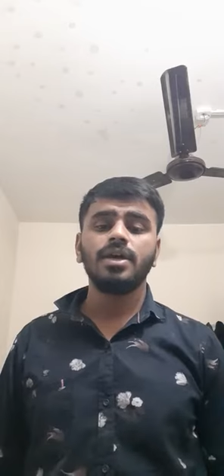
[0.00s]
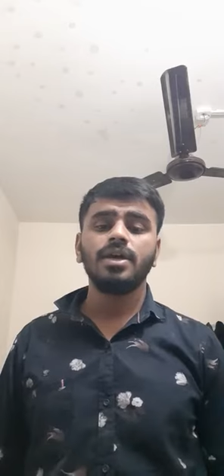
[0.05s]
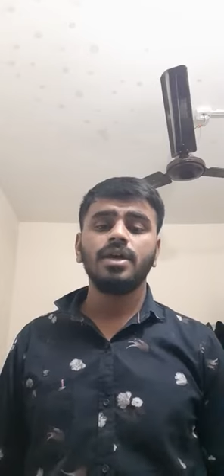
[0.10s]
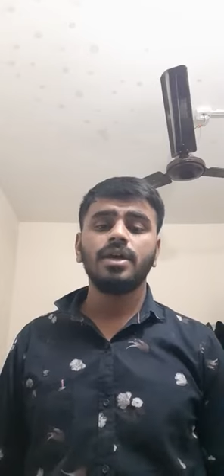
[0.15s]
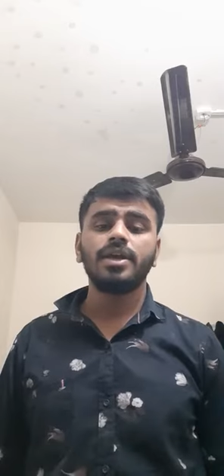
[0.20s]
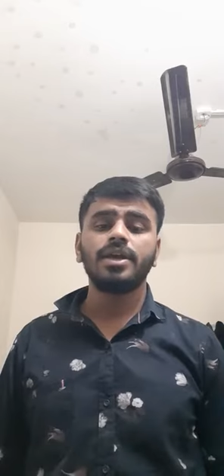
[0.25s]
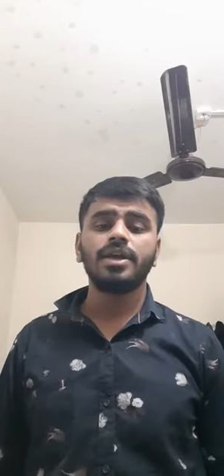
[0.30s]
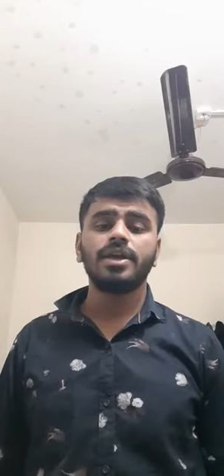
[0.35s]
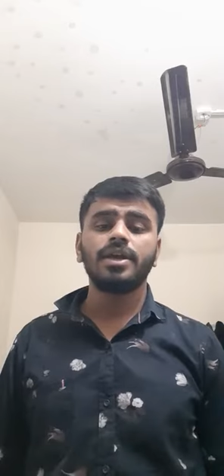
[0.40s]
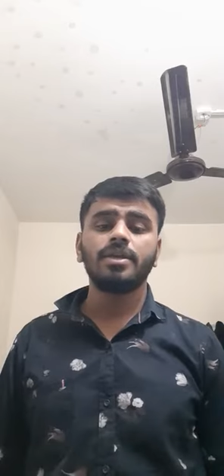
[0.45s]

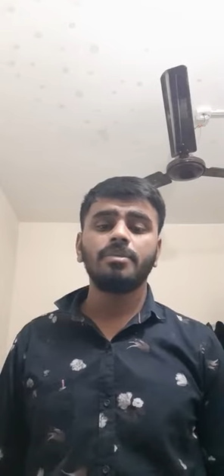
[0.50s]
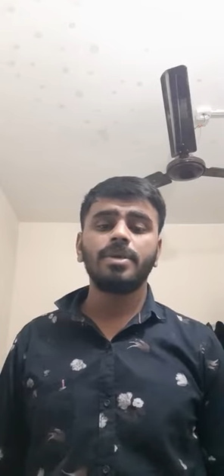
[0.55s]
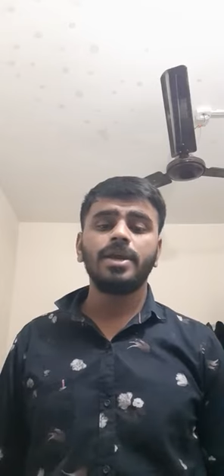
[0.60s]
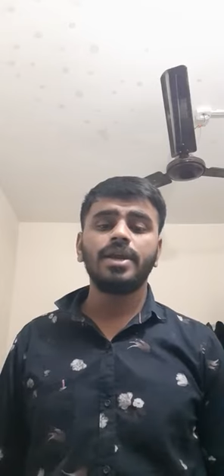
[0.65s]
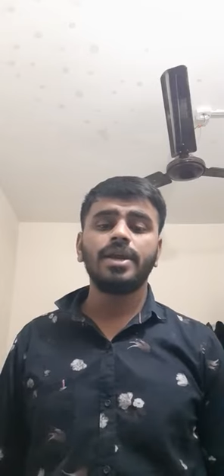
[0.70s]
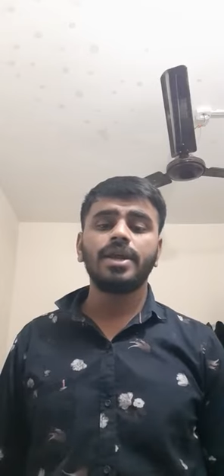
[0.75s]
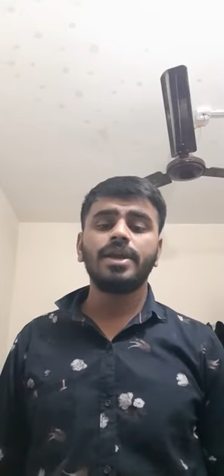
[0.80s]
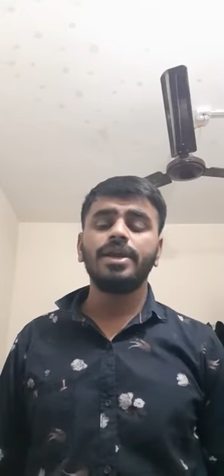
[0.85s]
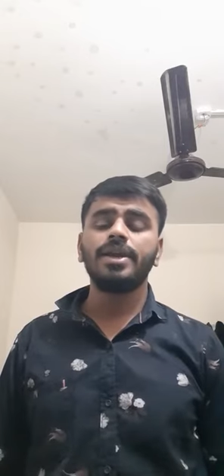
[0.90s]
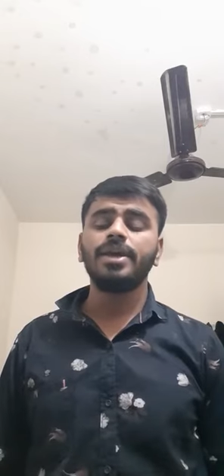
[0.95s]

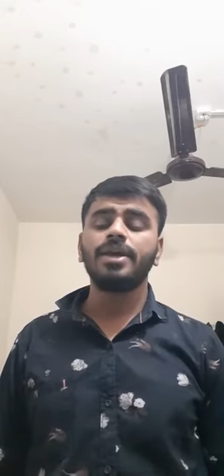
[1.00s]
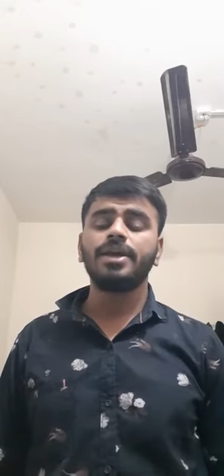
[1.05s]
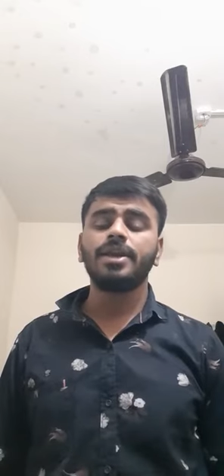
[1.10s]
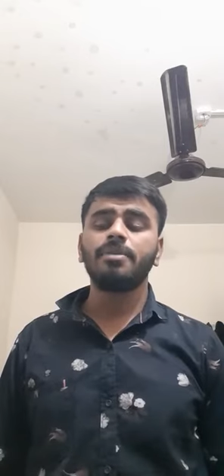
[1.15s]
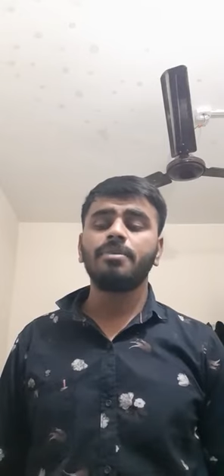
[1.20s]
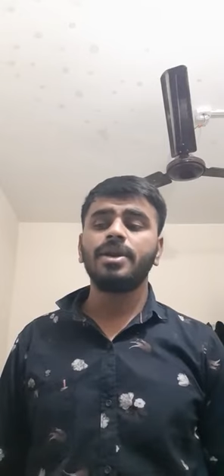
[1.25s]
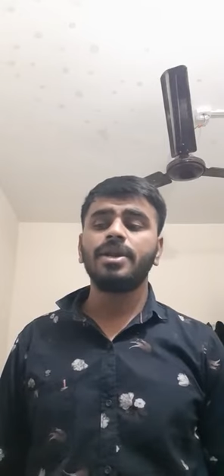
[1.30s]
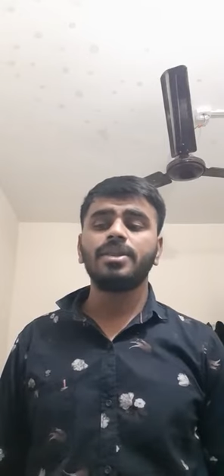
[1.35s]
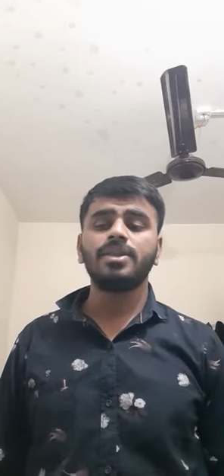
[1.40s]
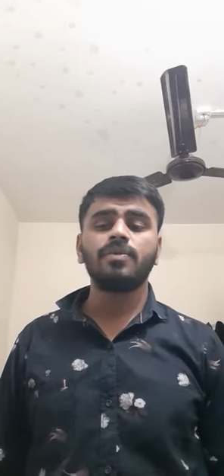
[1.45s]
increment and
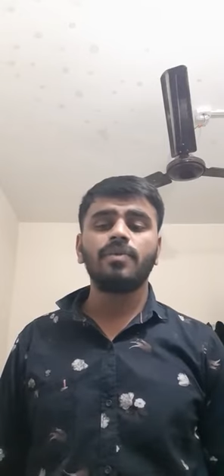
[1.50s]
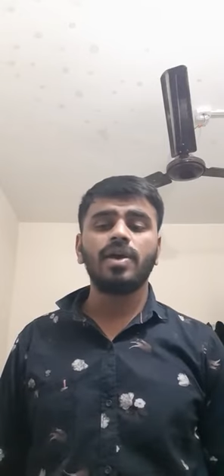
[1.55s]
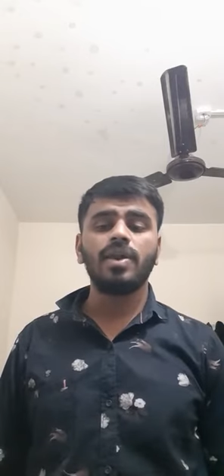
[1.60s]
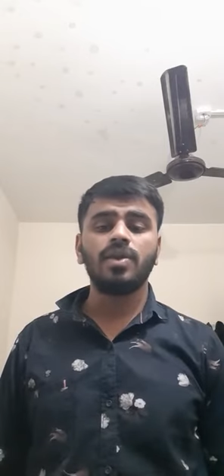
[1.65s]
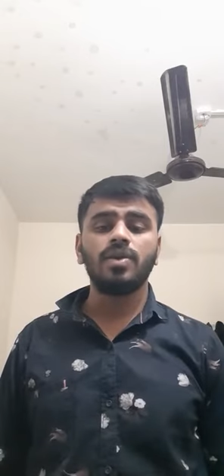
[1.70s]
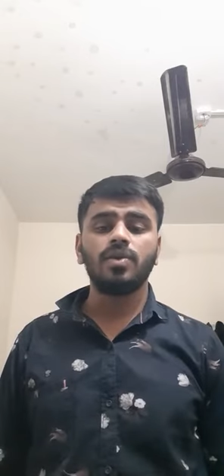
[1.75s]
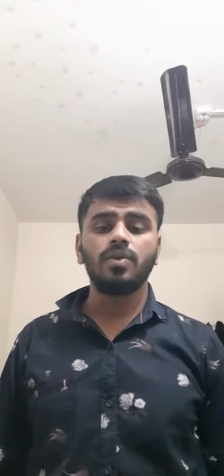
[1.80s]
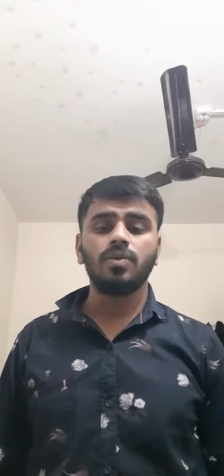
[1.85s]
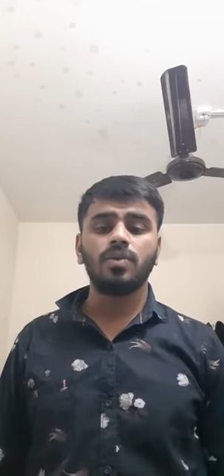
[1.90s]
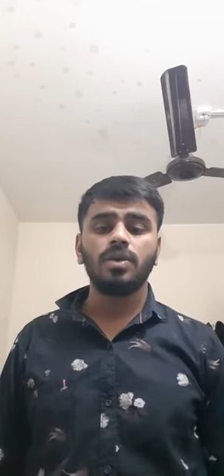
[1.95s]
decrement the
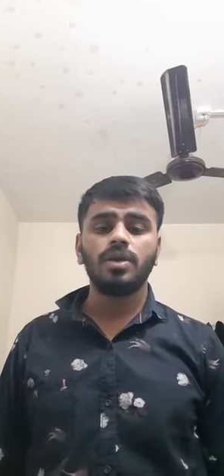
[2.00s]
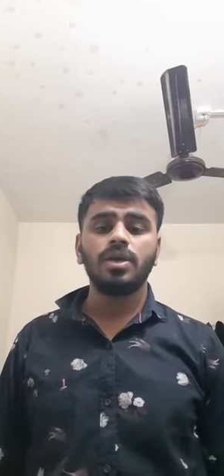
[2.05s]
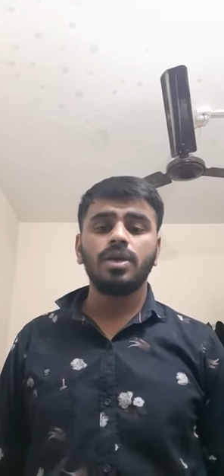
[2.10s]
value.